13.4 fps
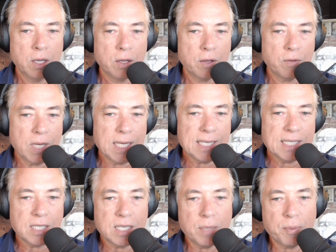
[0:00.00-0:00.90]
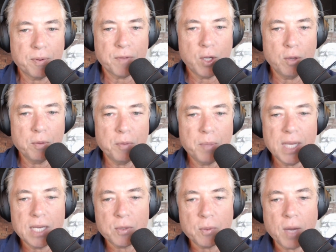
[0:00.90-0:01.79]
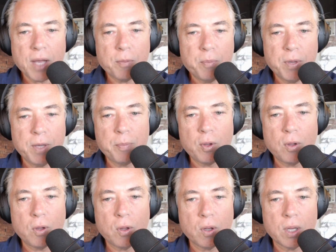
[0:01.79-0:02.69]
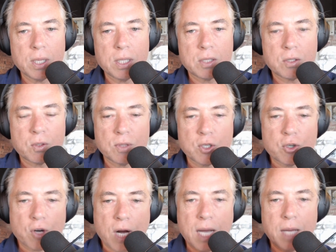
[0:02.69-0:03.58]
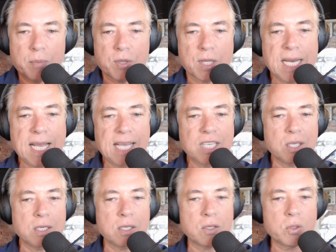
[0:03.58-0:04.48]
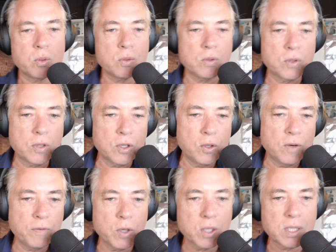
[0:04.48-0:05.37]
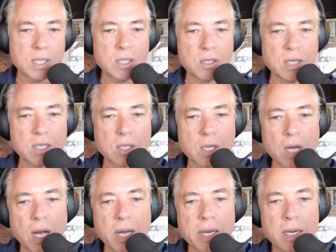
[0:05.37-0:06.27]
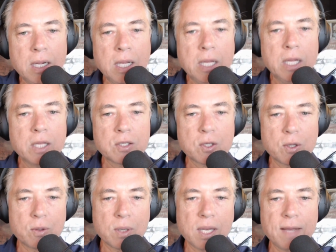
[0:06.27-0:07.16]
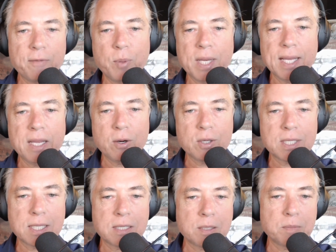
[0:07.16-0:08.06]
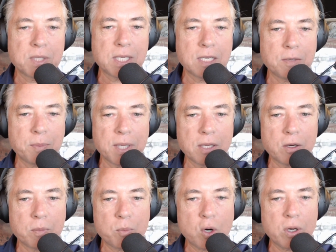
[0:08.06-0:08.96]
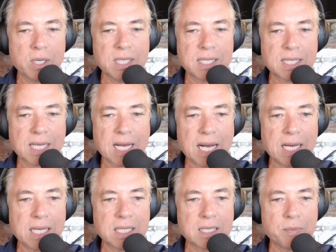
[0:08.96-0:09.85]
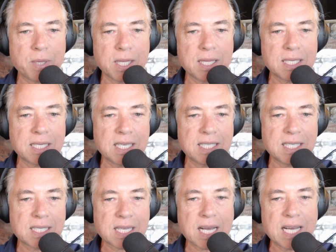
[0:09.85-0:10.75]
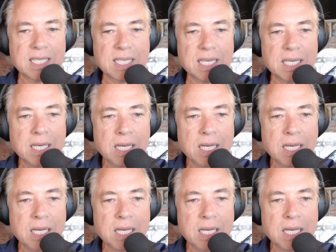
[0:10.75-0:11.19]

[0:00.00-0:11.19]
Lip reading: relationship of the human being to other people, to the tribe, to the nation, to the universe, and to God. So left-wing hero systems tend to be a little more disguised, but this disguising